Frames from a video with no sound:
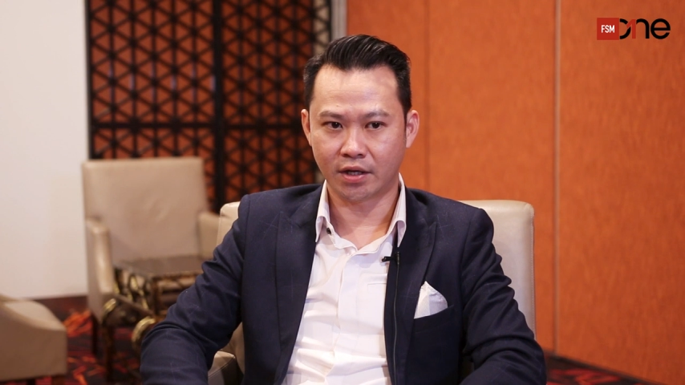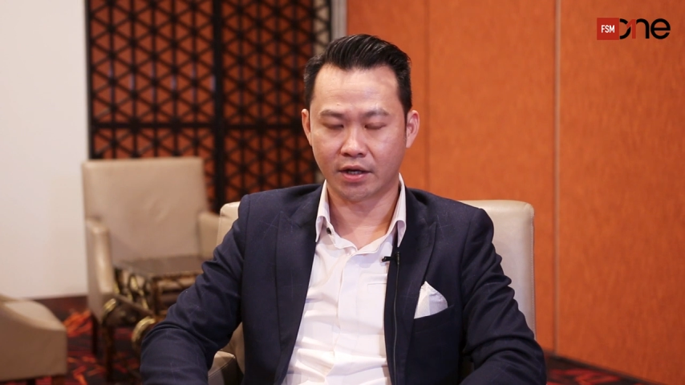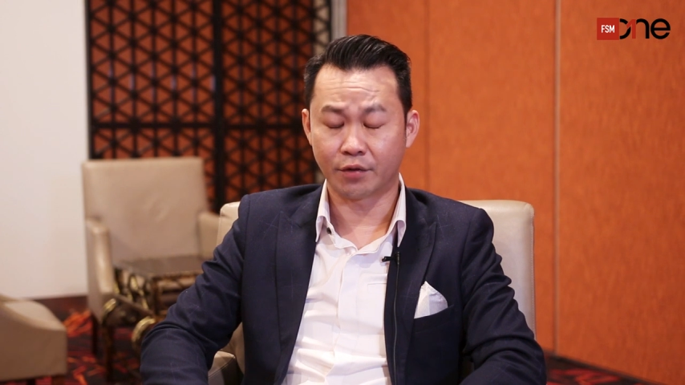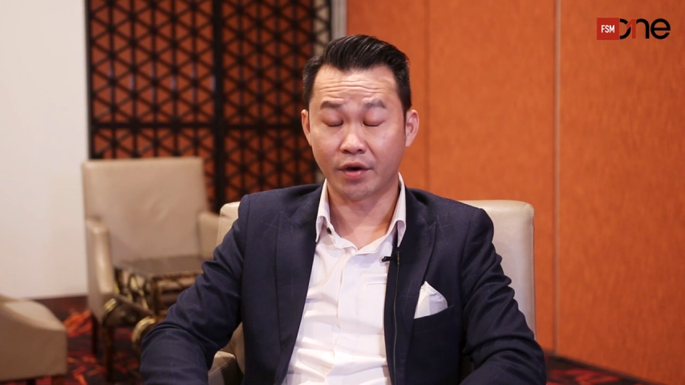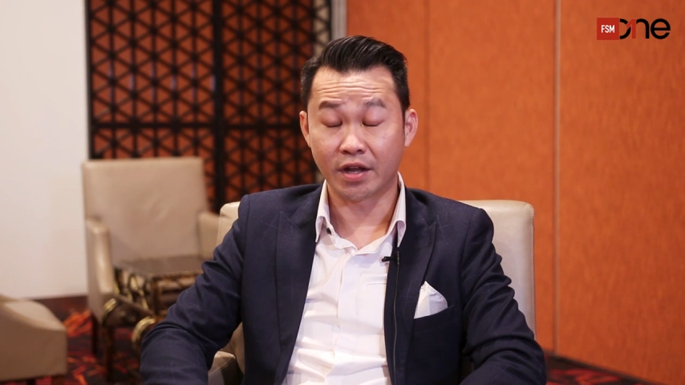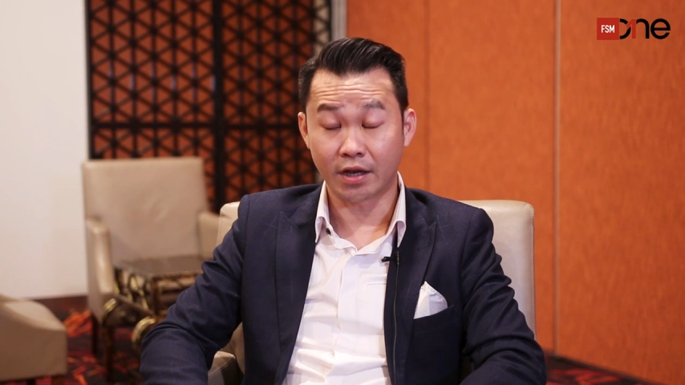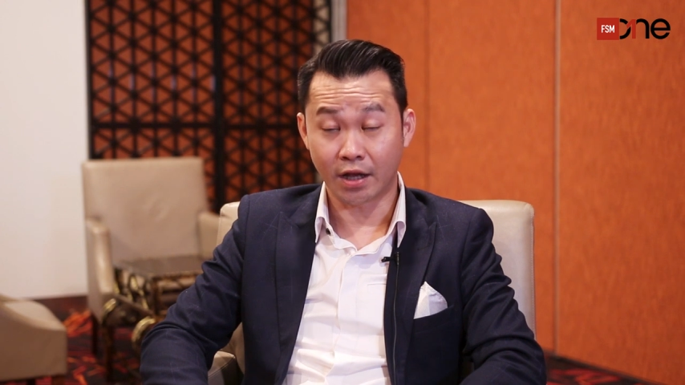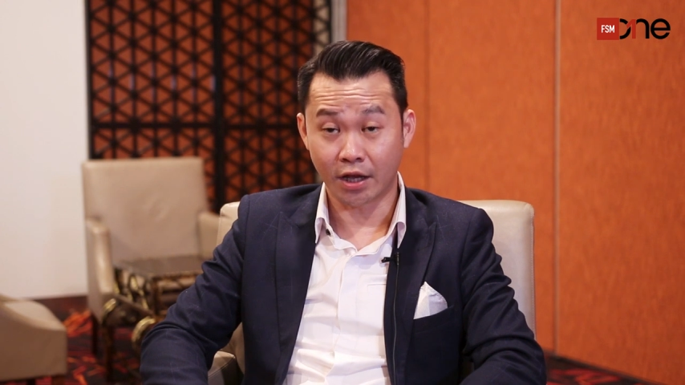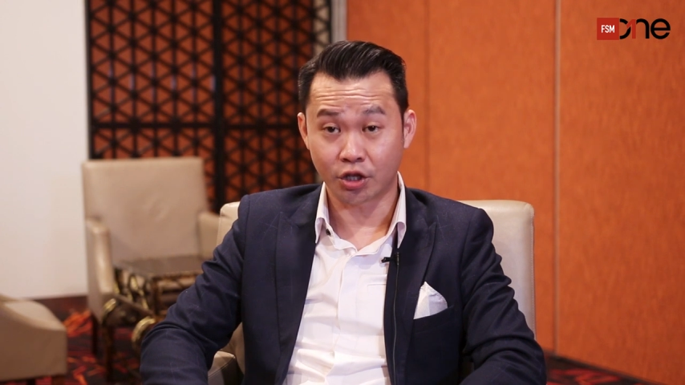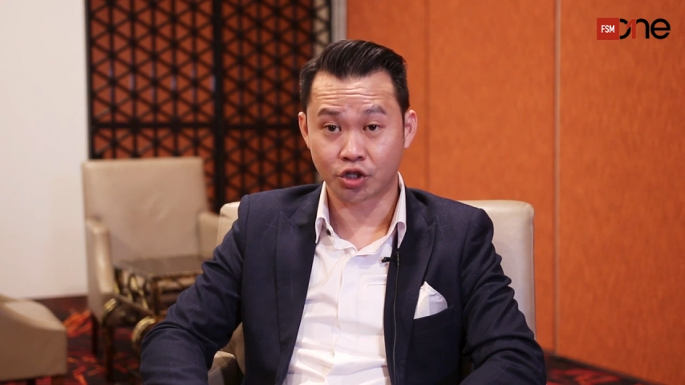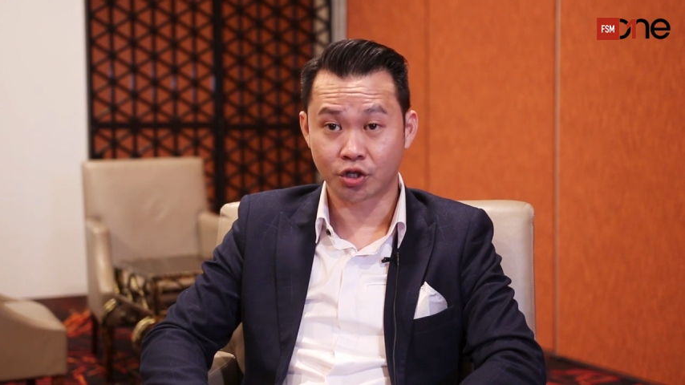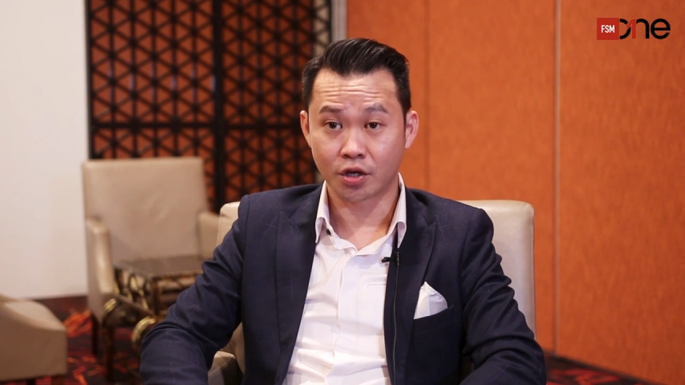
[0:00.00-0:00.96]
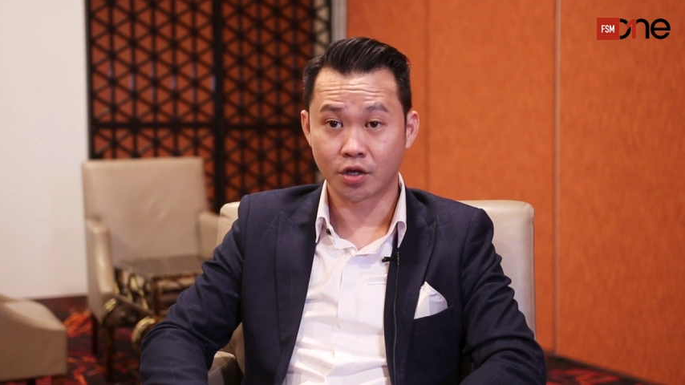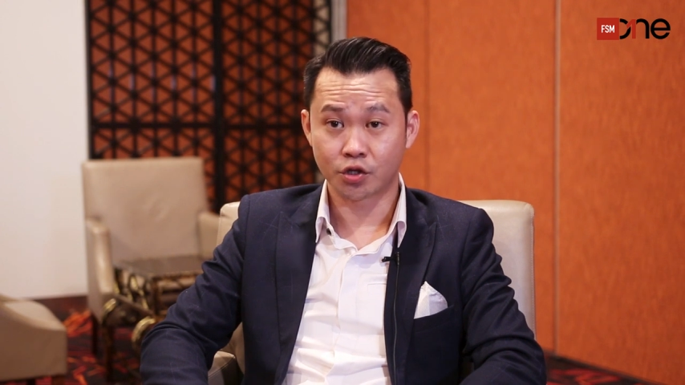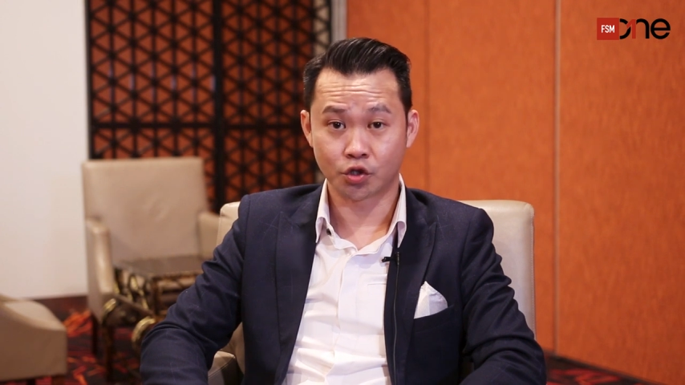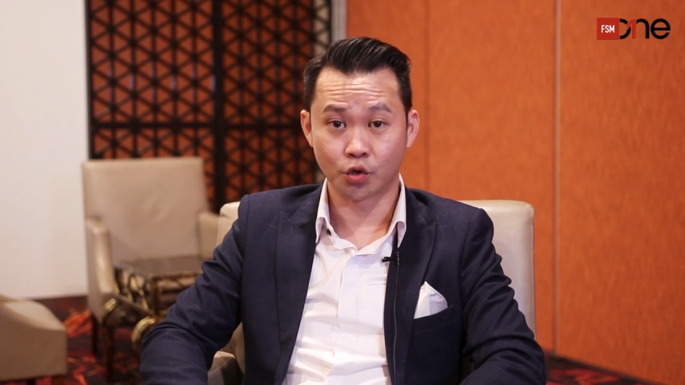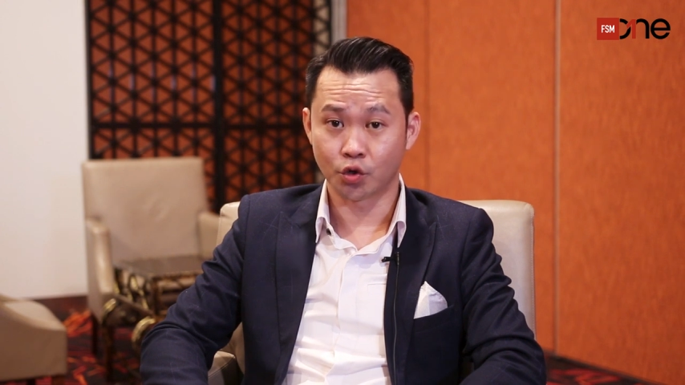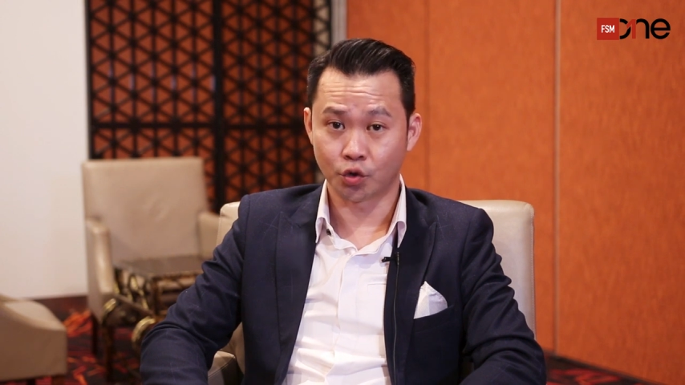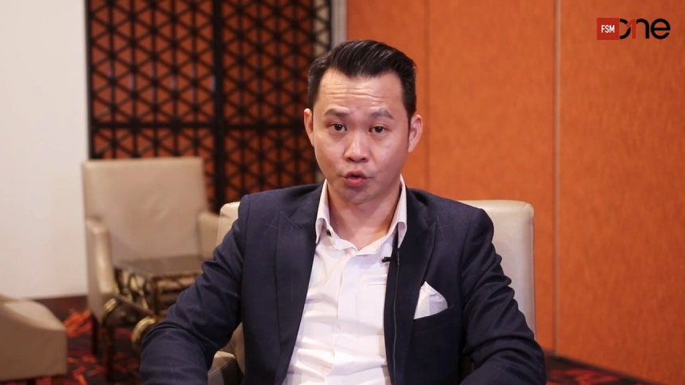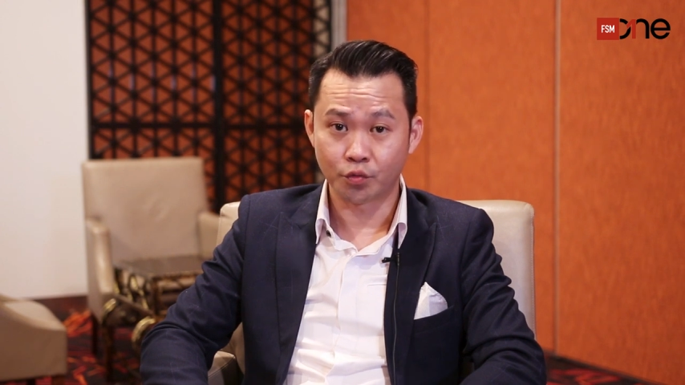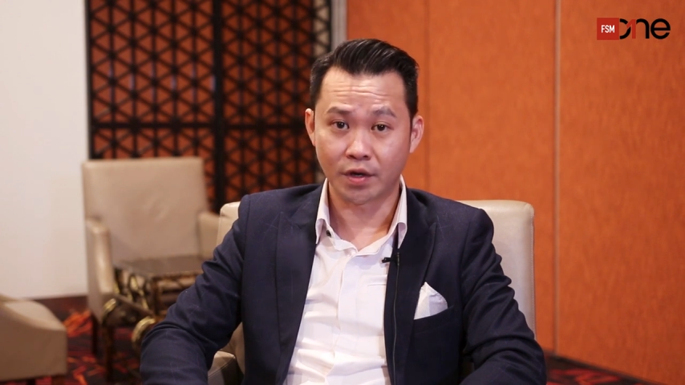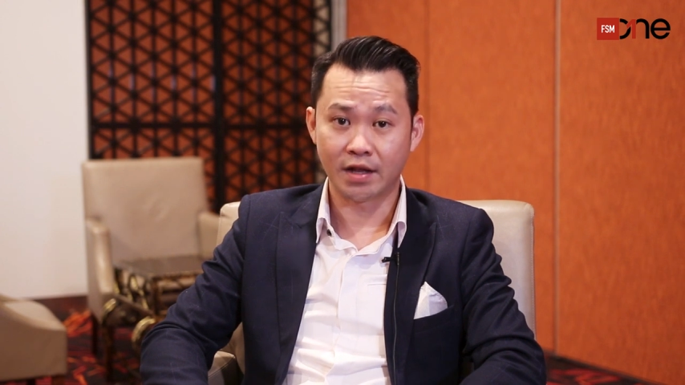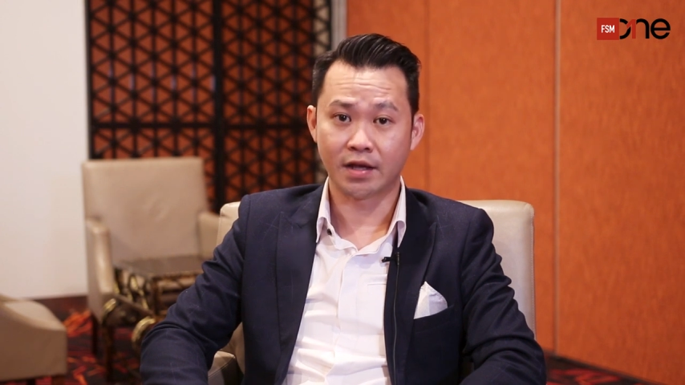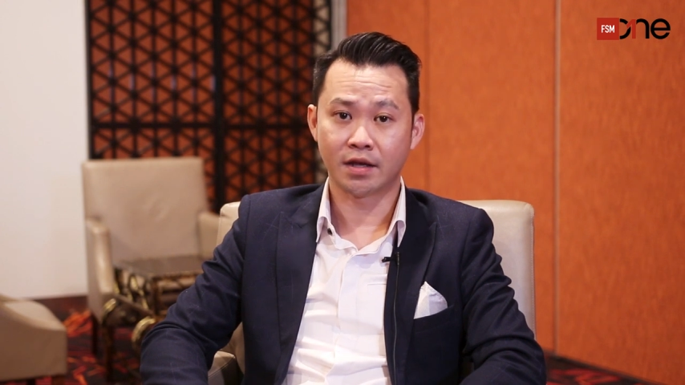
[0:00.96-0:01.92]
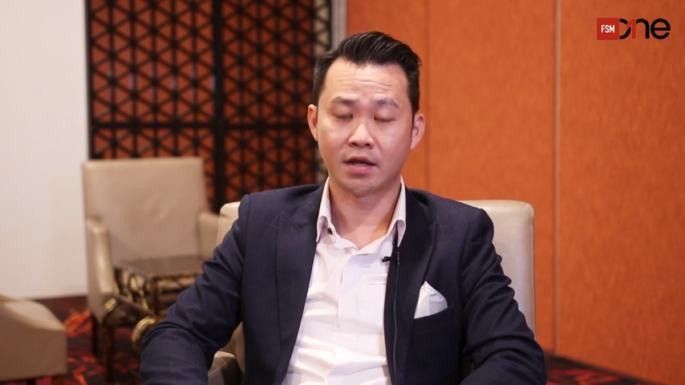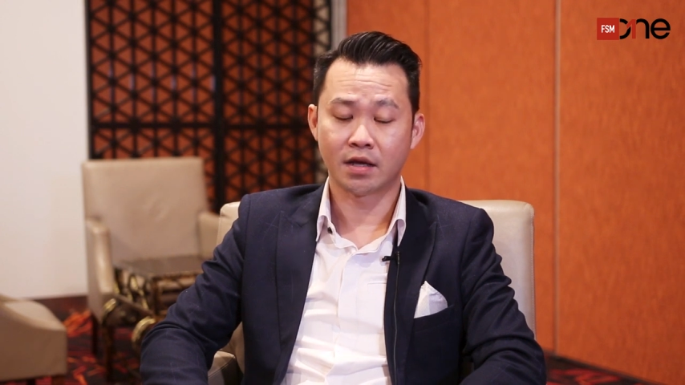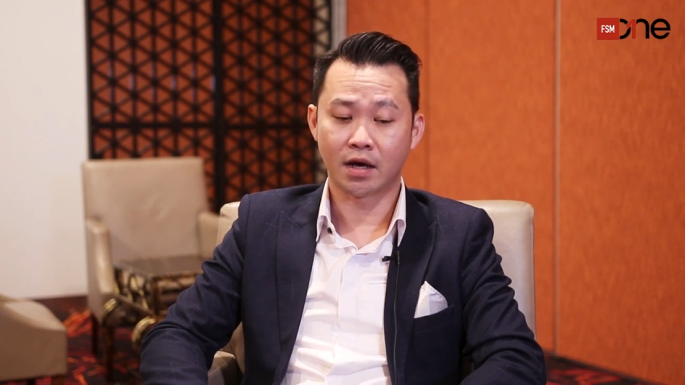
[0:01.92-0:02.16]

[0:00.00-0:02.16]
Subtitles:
a ringgit hedge, so you don't really